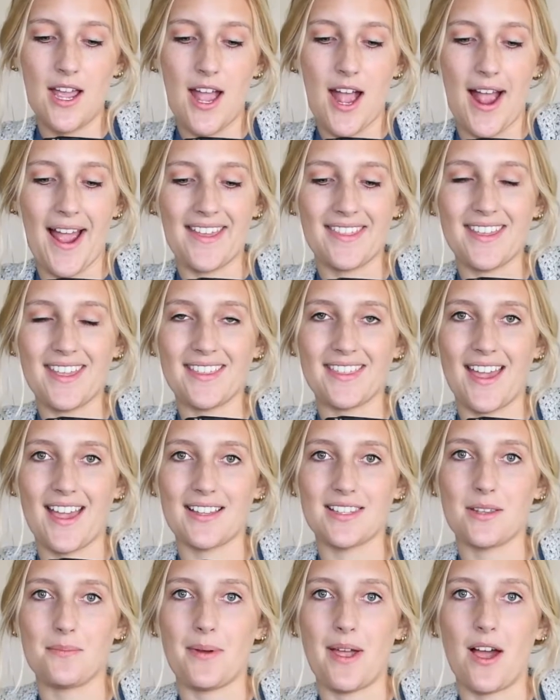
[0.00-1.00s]
I think
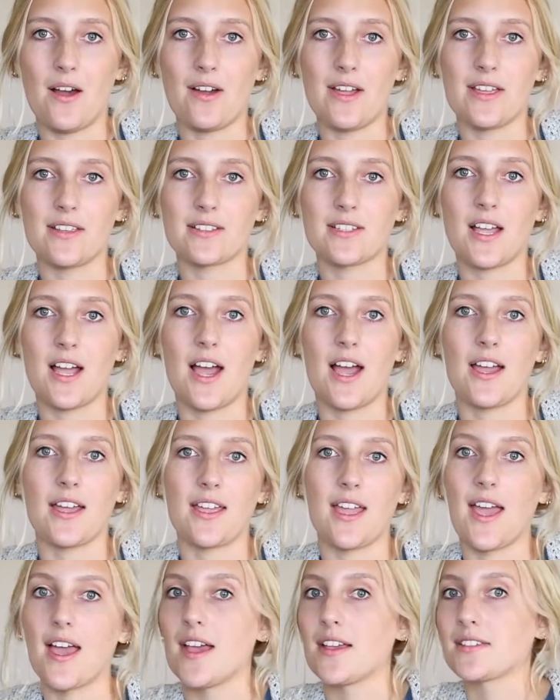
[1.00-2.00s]
that's about as high
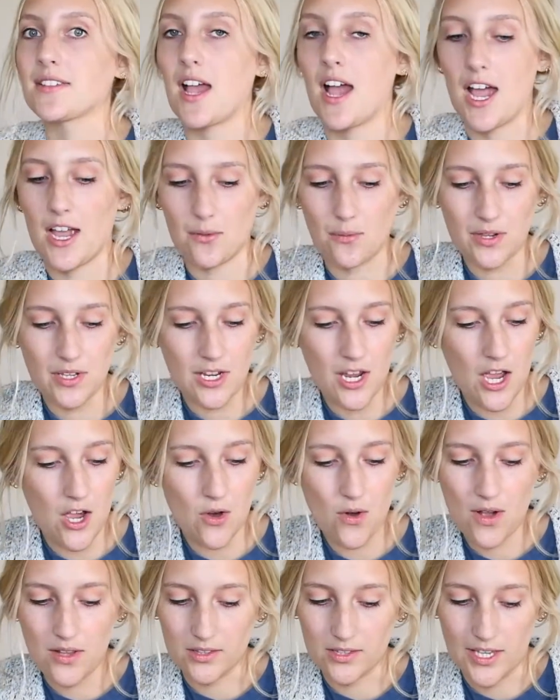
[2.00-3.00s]
as I would
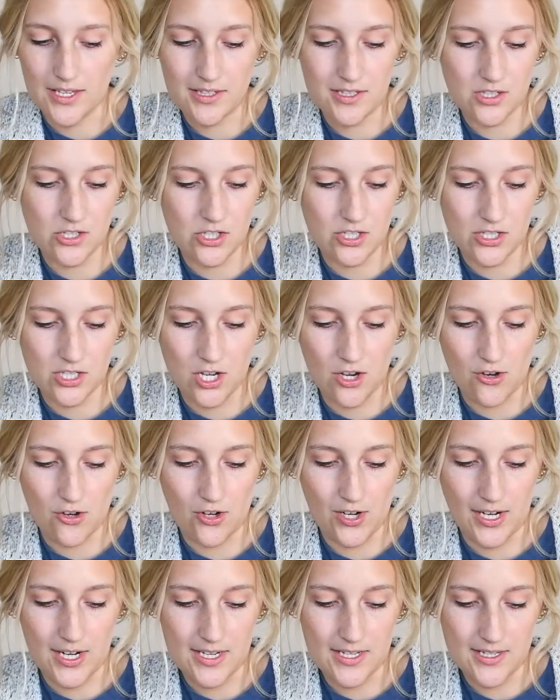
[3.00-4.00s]
go. Let's just go
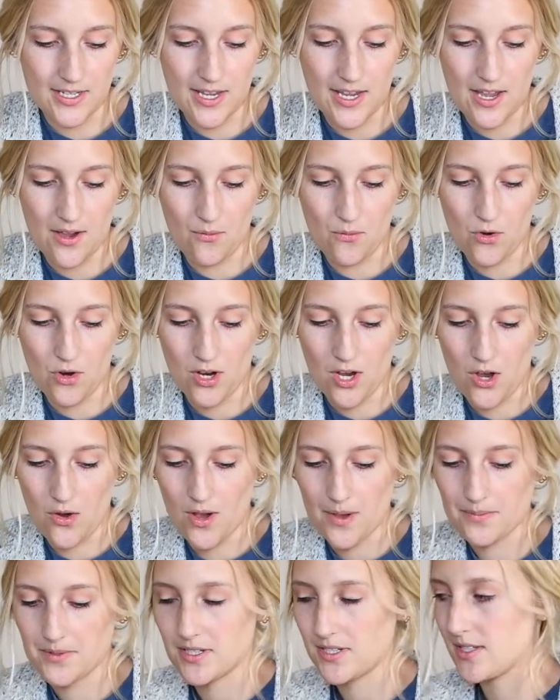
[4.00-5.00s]
crazy and we'll go
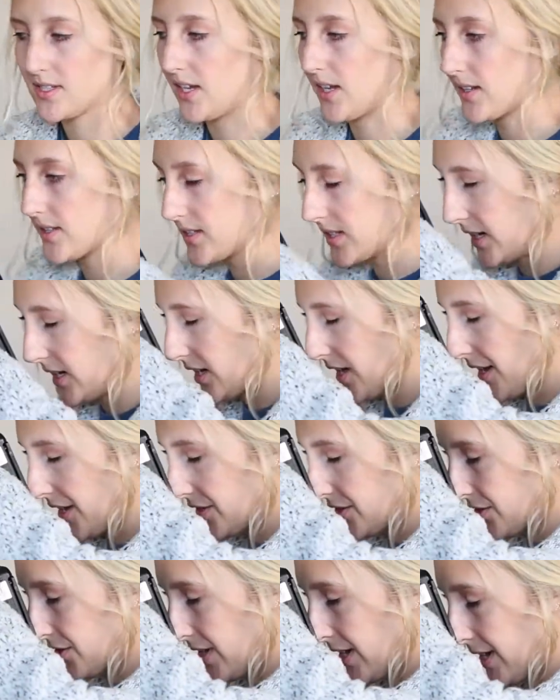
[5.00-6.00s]
up to
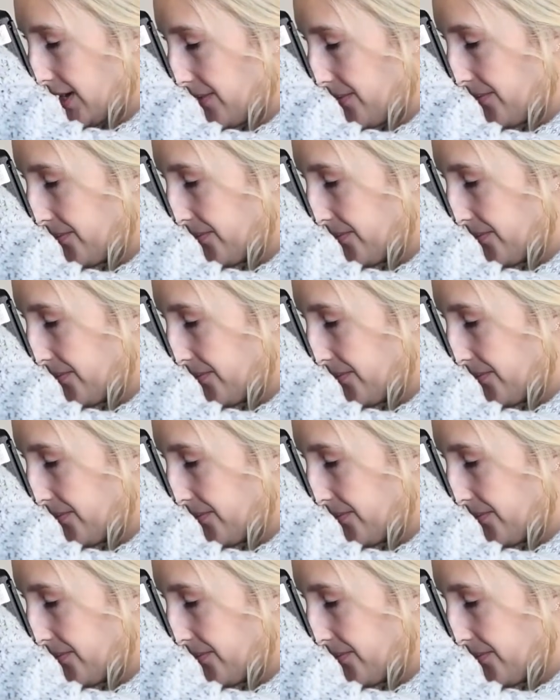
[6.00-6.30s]
1,600.